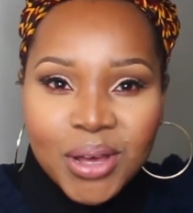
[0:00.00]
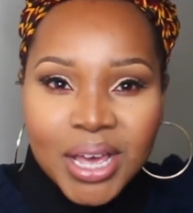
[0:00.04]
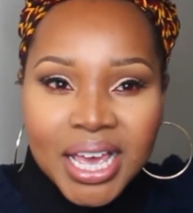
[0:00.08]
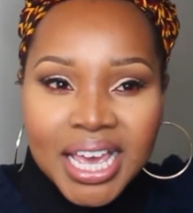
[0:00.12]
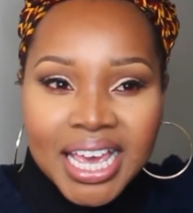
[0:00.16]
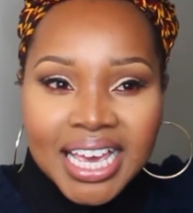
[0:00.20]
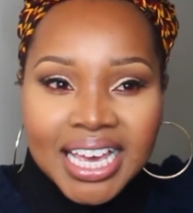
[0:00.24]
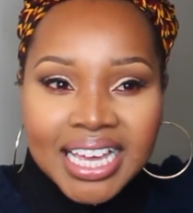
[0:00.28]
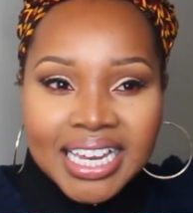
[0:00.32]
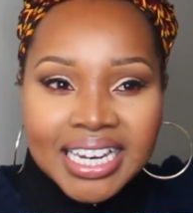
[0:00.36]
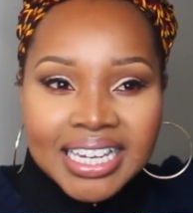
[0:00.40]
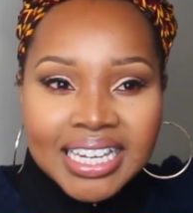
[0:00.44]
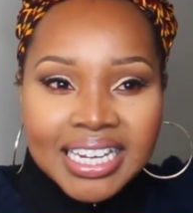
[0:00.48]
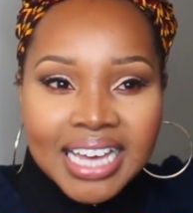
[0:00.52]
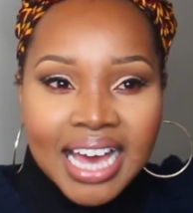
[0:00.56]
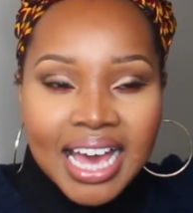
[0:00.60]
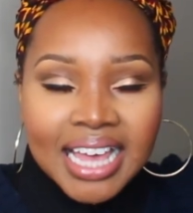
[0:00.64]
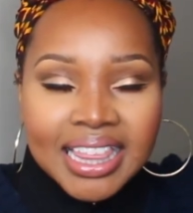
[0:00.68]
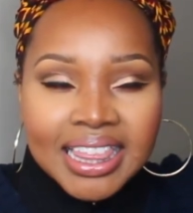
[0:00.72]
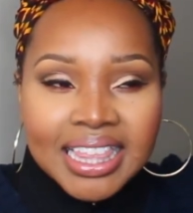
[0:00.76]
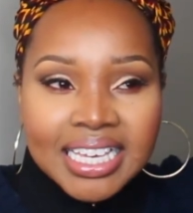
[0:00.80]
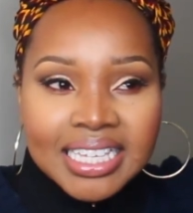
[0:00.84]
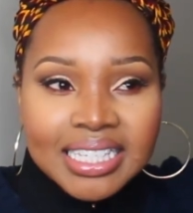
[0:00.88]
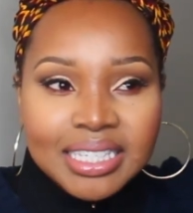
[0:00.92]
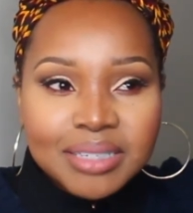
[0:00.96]
And
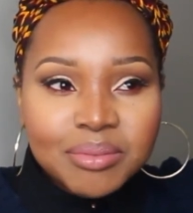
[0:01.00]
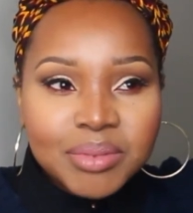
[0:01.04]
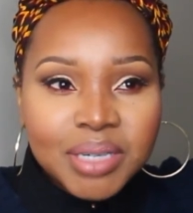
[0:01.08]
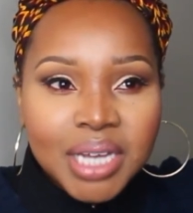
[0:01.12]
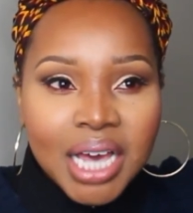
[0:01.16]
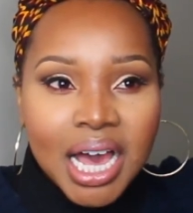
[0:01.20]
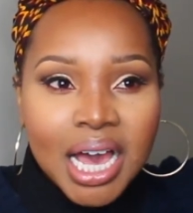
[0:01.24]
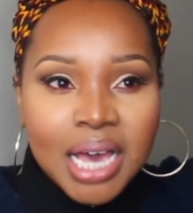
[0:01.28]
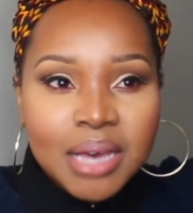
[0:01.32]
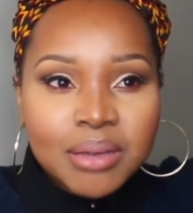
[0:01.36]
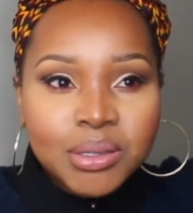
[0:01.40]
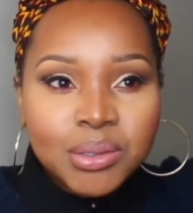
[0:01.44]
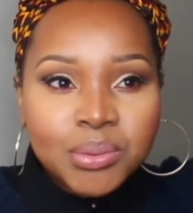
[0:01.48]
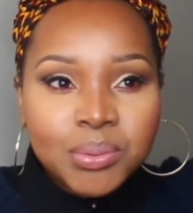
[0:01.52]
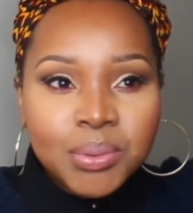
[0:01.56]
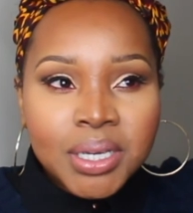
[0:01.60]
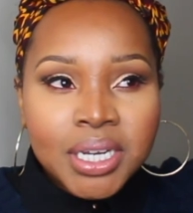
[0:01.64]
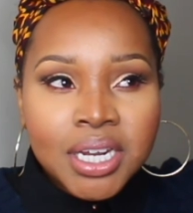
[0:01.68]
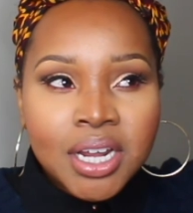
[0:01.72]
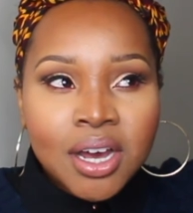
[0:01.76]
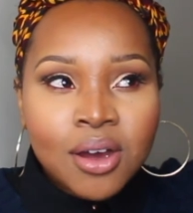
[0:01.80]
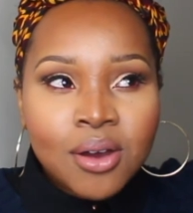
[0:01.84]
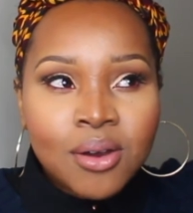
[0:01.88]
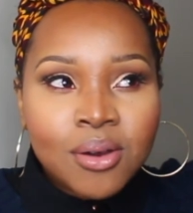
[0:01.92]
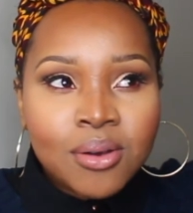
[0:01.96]
I think sometimes we
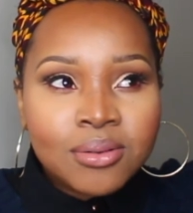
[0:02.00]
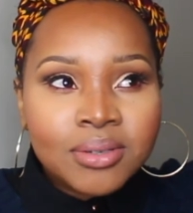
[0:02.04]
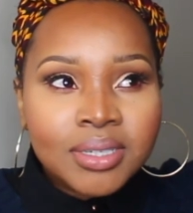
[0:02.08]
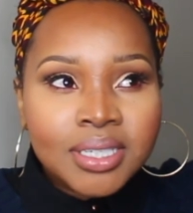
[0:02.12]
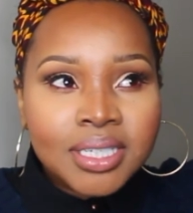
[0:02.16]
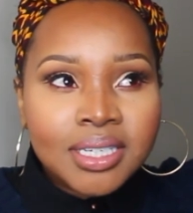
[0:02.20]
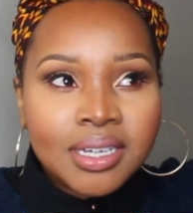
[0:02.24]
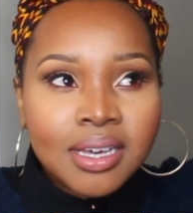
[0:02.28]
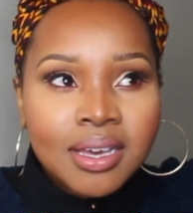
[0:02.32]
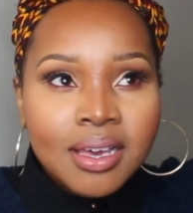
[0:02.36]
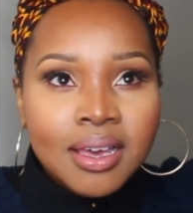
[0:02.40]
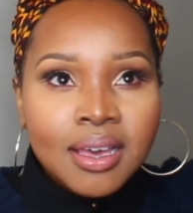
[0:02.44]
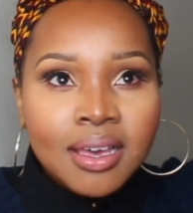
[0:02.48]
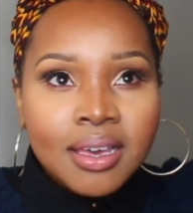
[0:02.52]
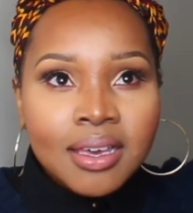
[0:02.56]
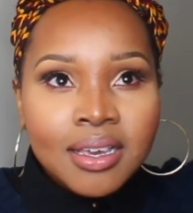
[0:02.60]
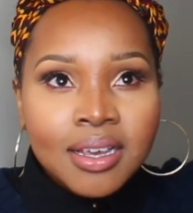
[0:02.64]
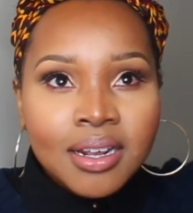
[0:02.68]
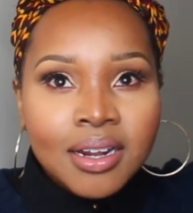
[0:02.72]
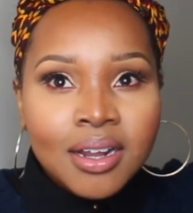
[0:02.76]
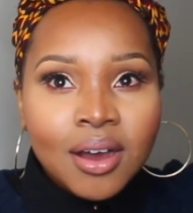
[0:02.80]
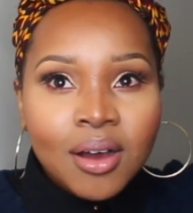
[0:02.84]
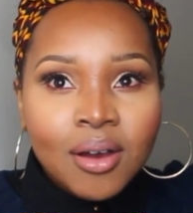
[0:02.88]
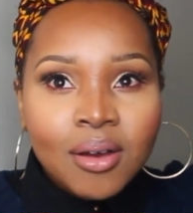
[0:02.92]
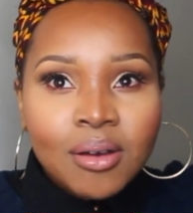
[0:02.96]
don't,
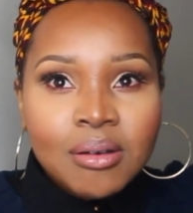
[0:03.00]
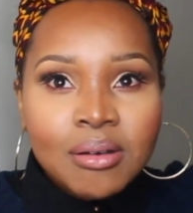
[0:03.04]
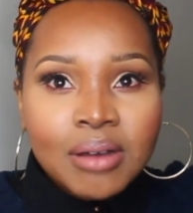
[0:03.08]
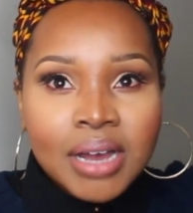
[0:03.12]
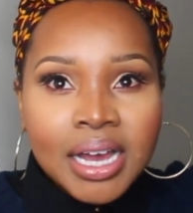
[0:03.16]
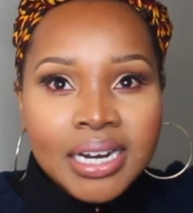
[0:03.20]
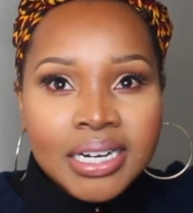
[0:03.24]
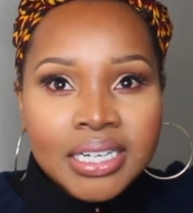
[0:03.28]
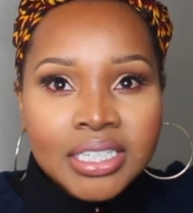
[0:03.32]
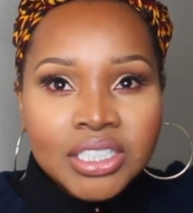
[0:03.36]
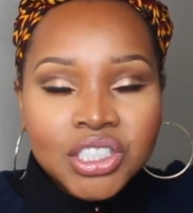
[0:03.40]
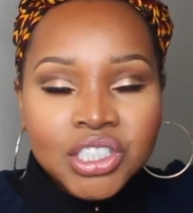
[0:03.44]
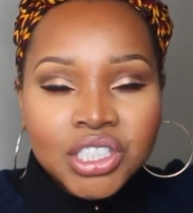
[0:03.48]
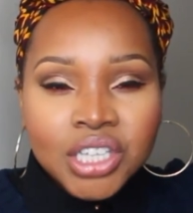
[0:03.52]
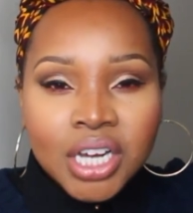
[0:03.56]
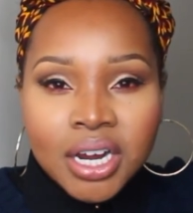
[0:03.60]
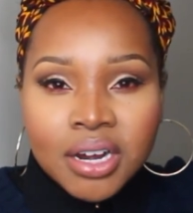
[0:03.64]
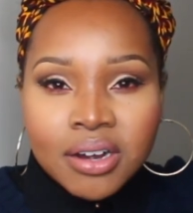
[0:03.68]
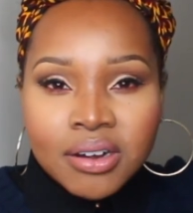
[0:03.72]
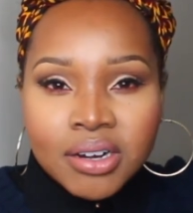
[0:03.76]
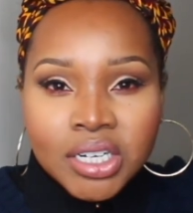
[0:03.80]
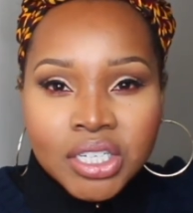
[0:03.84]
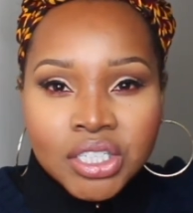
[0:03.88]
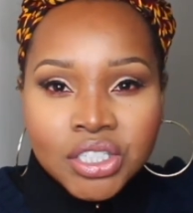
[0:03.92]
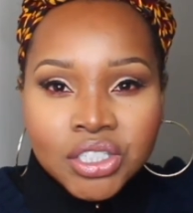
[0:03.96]
you know, kind of
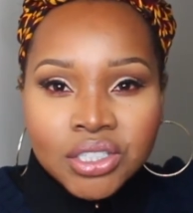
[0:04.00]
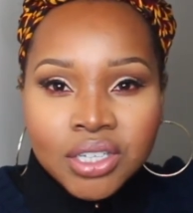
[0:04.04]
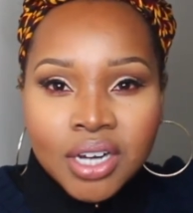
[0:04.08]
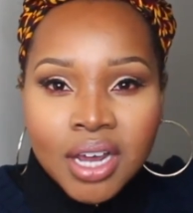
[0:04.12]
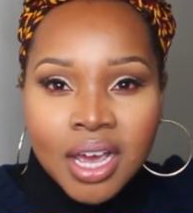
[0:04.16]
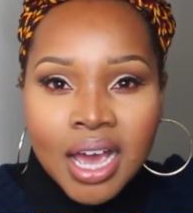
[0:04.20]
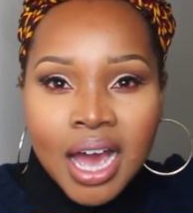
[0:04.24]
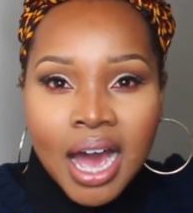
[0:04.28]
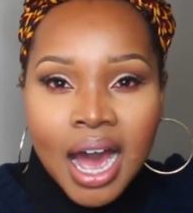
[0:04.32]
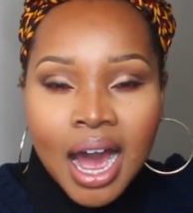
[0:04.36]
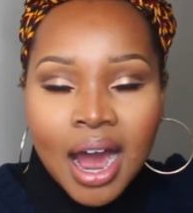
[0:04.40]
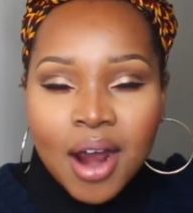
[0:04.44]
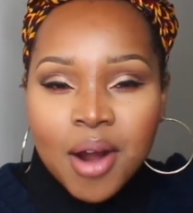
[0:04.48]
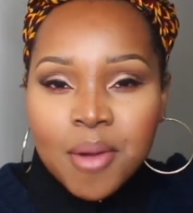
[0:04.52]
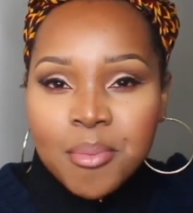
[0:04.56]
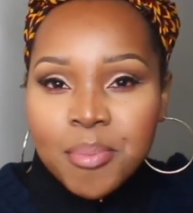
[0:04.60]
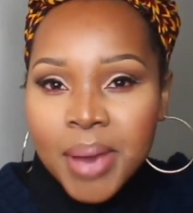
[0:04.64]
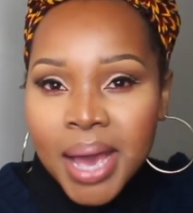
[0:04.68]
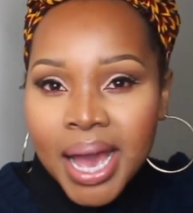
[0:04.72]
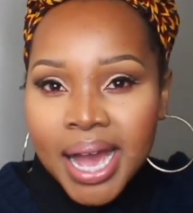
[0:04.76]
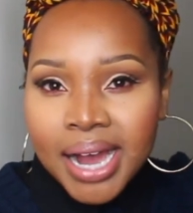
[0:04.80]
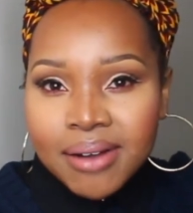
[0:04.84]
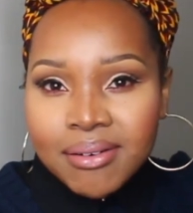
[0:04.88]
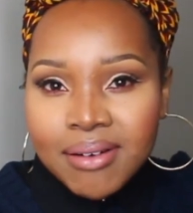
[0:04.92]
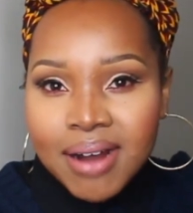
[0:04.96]
cherish our
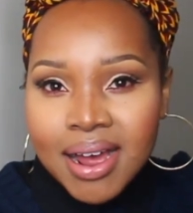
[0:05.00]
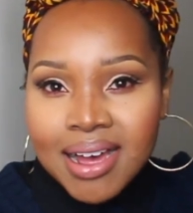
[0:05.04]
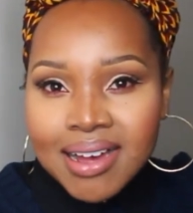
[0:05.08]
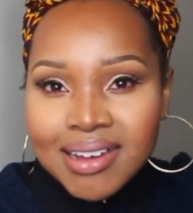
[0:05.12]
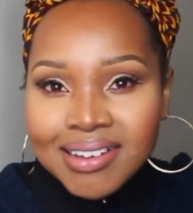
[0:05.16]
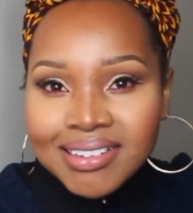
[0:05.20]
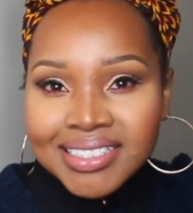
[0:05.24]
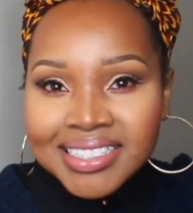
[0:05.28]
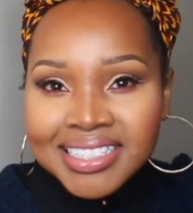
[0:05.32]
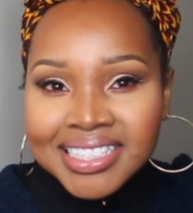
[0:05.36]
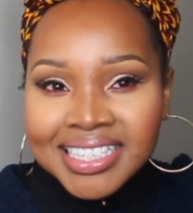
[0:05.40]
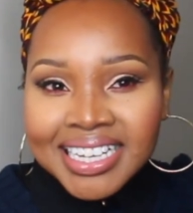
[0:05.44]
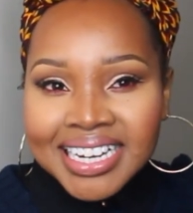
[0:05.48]
backgrounds.